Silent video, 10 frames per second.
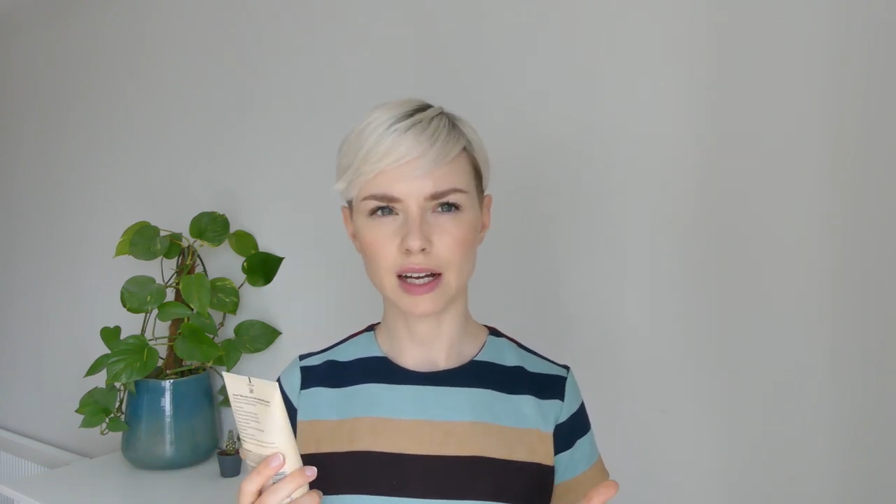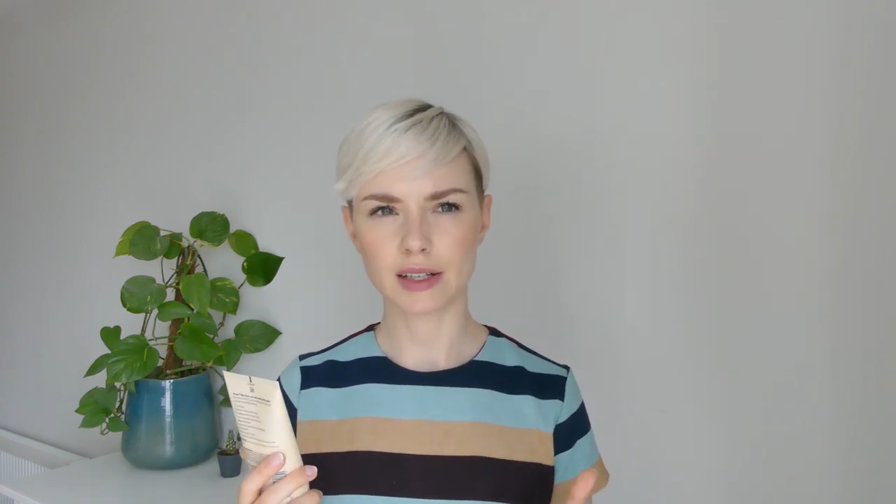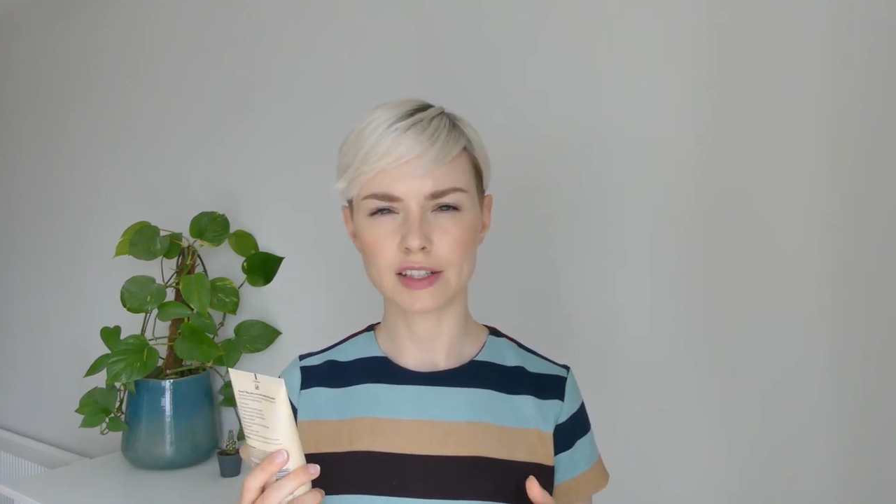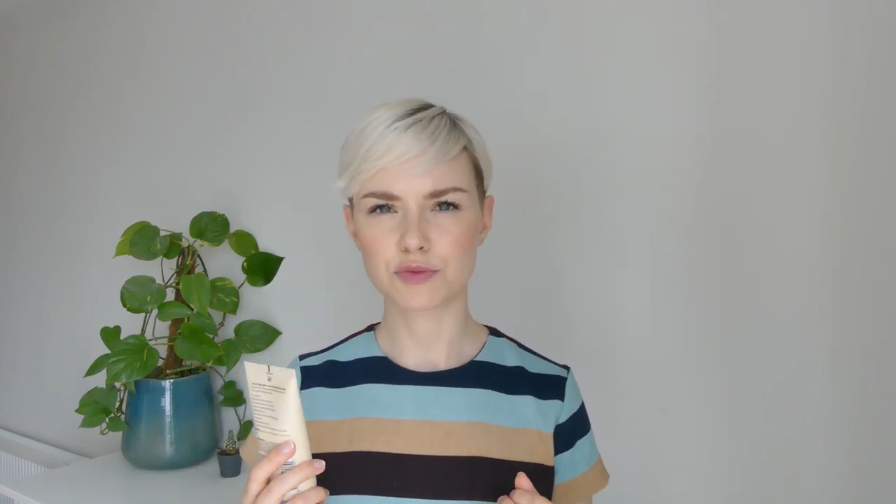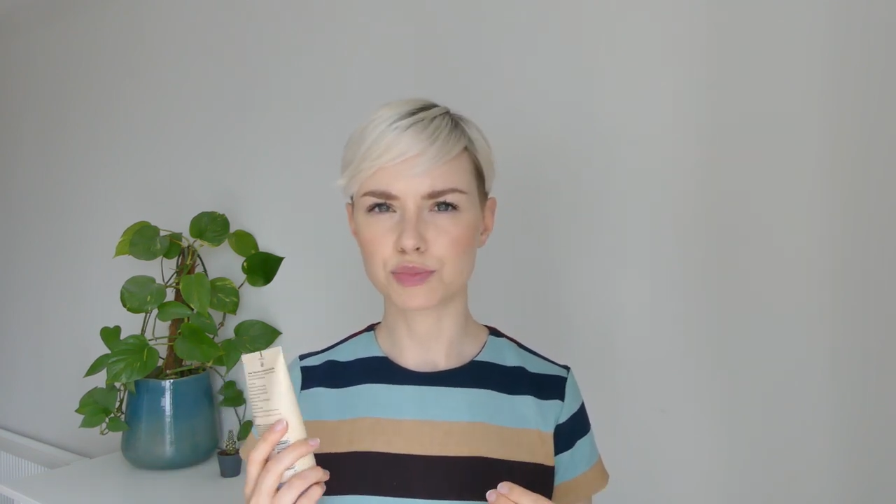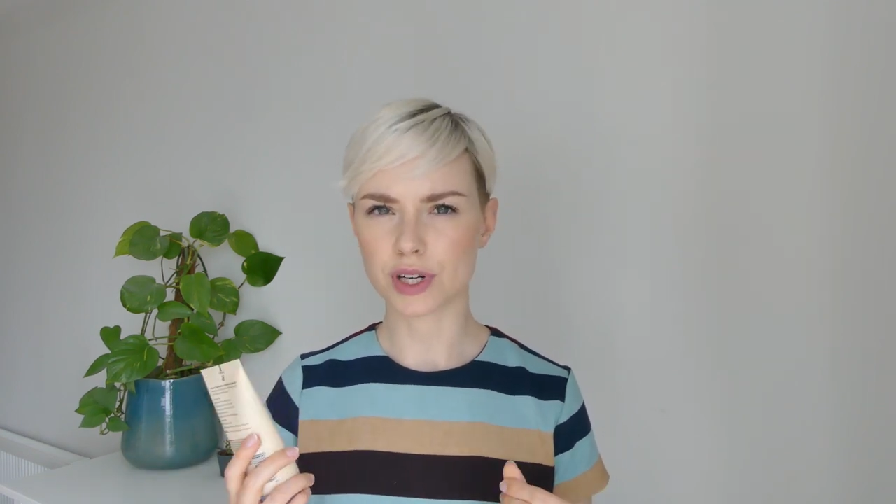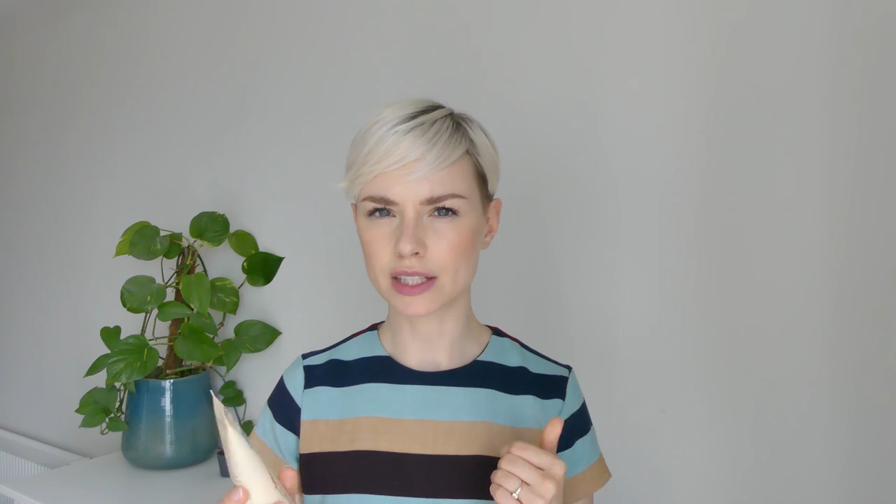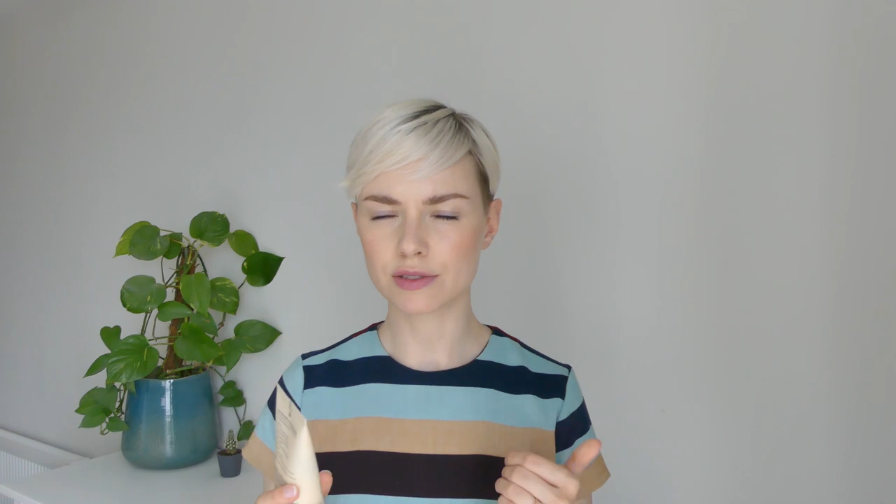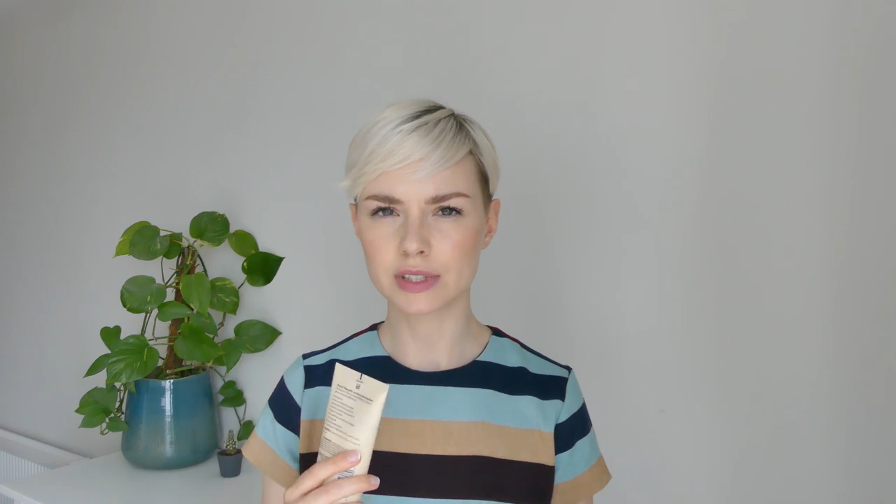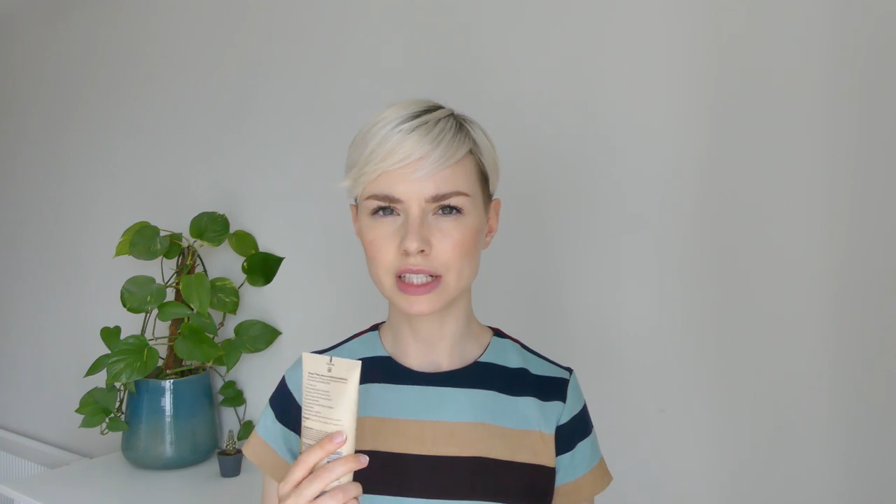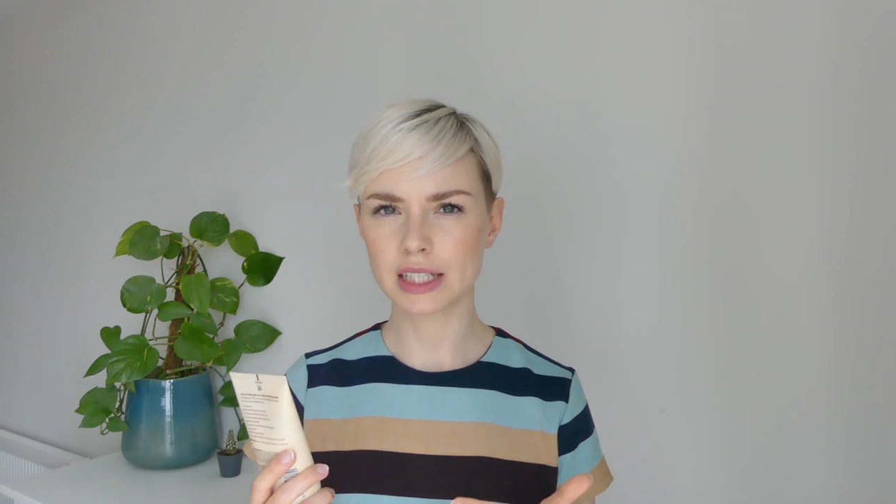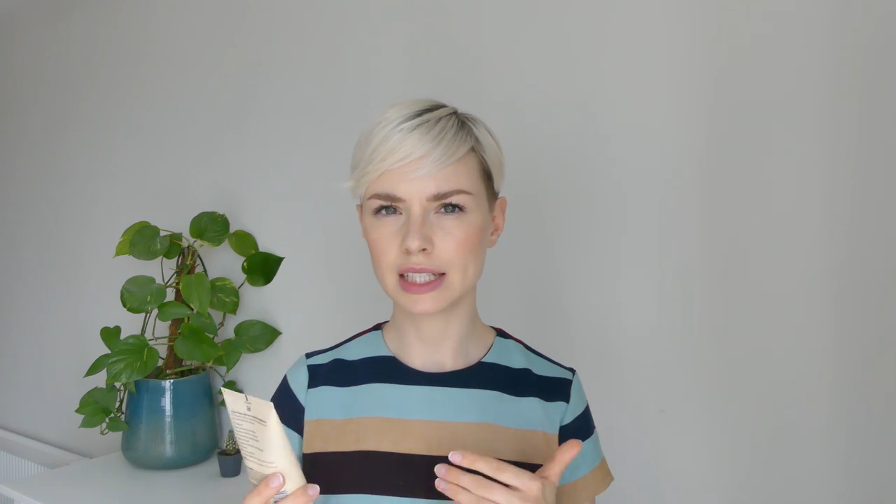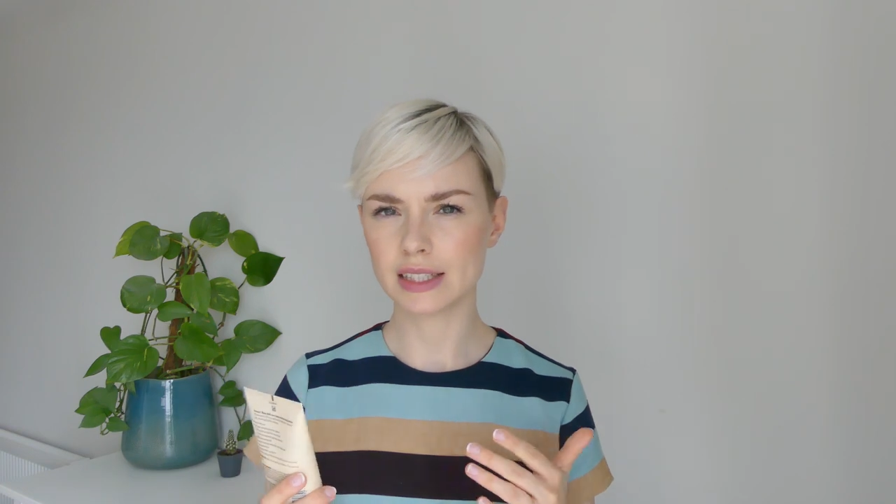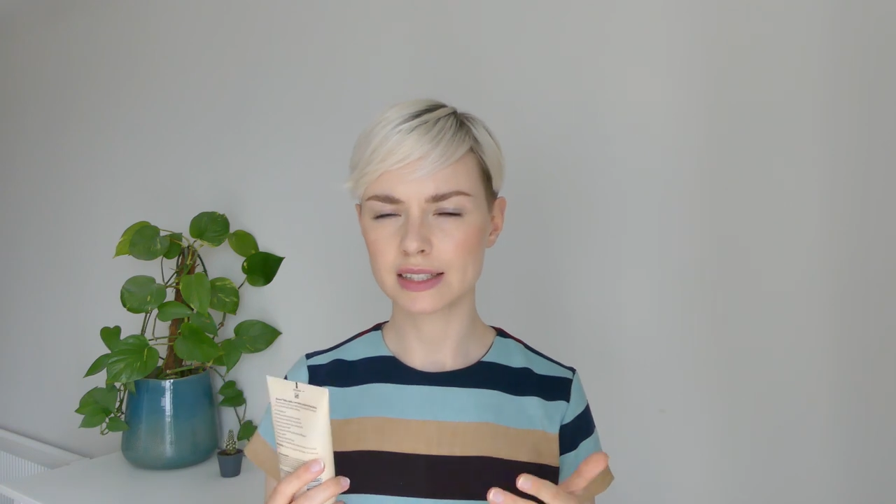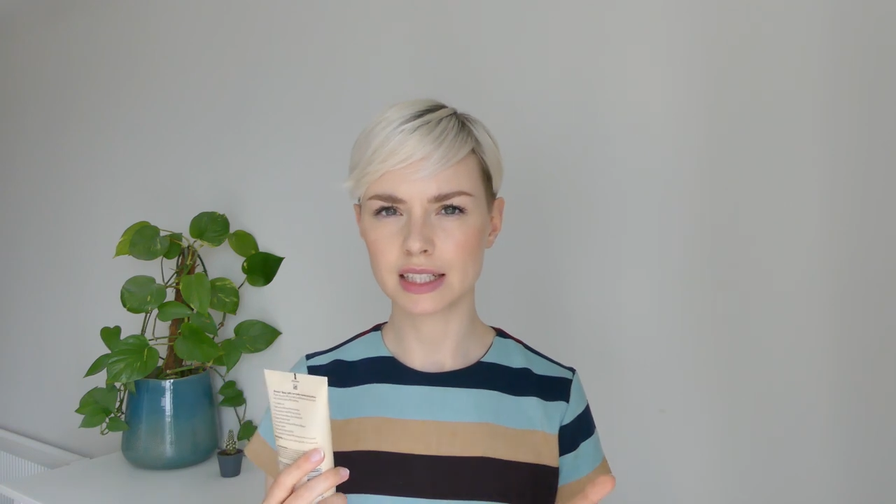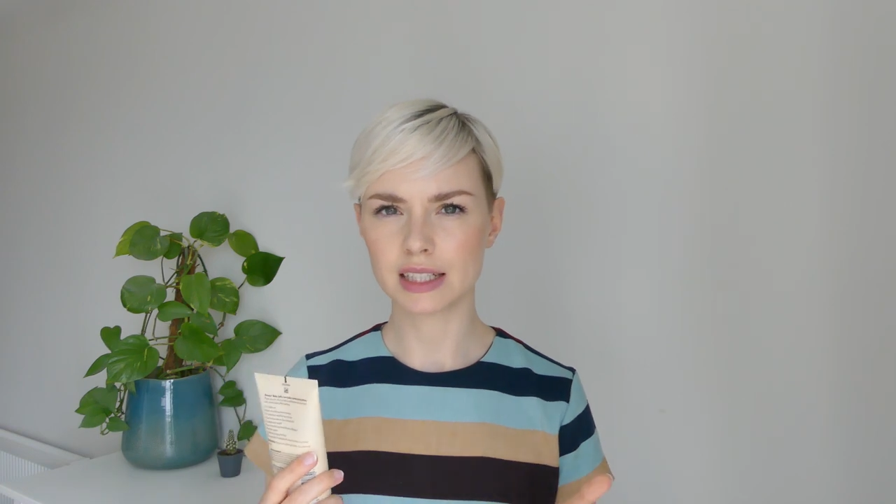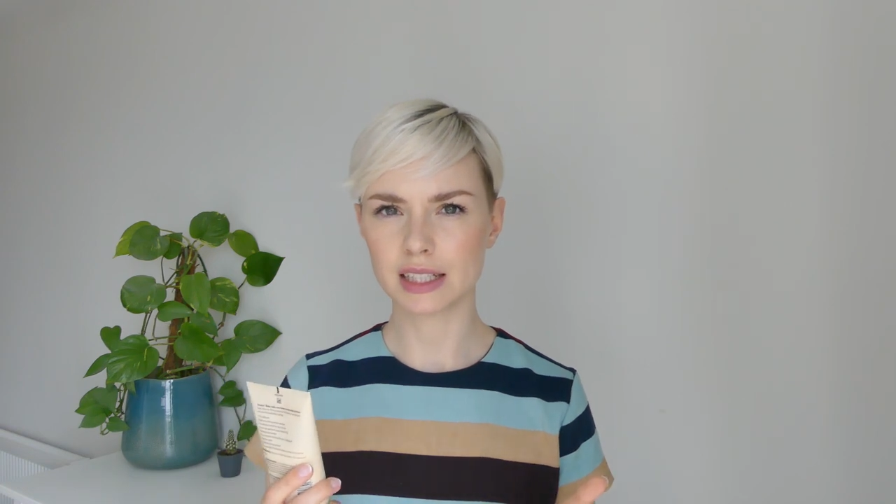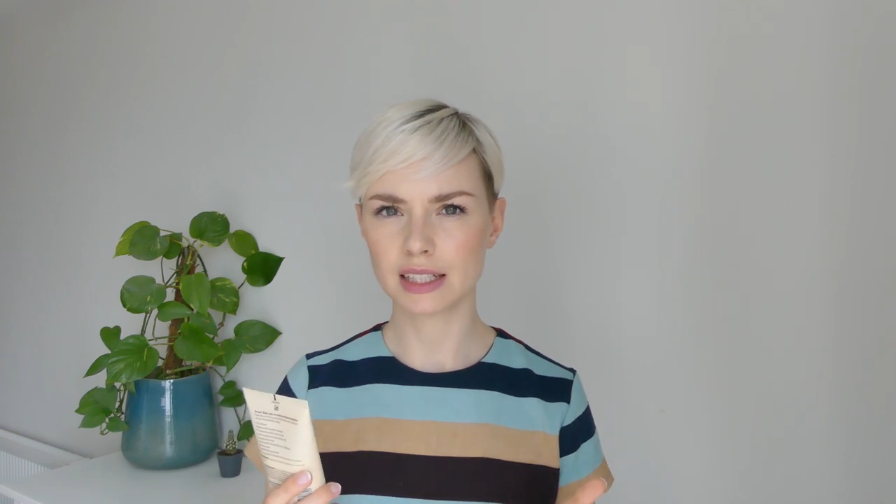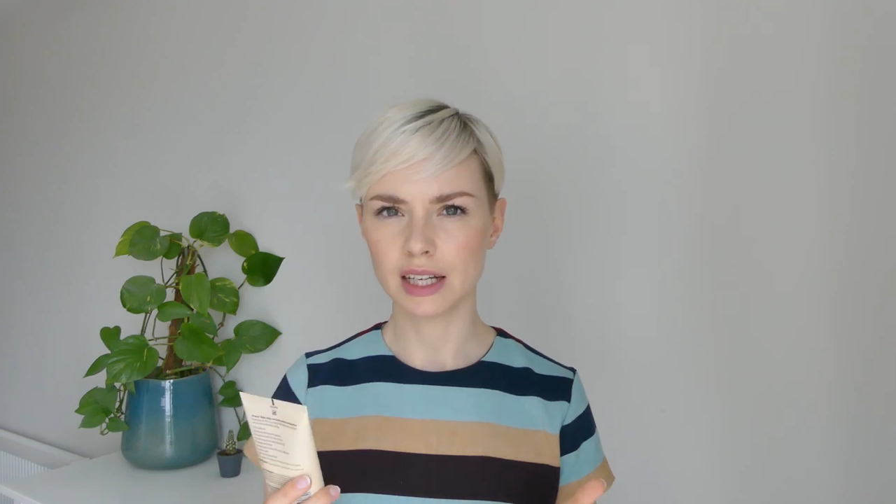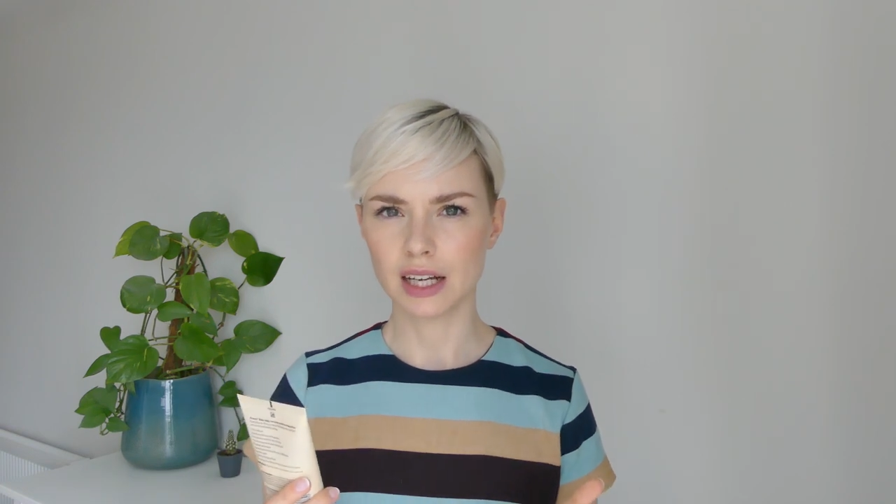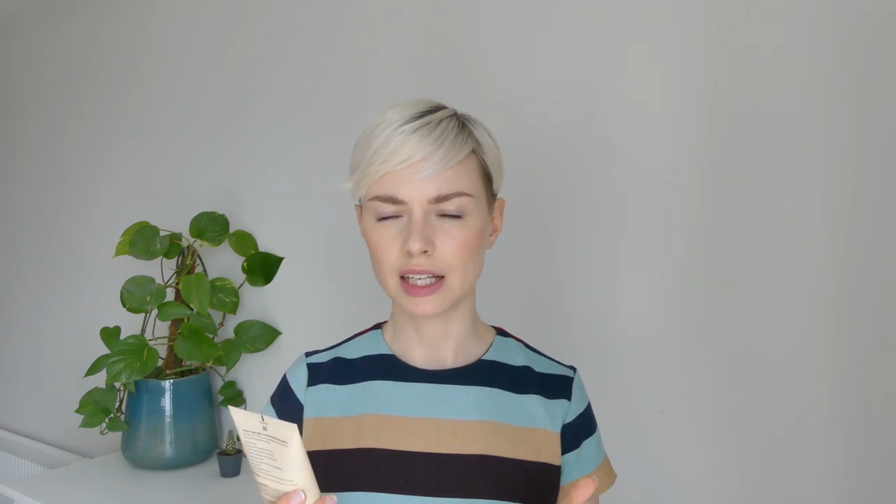it spreads really easily,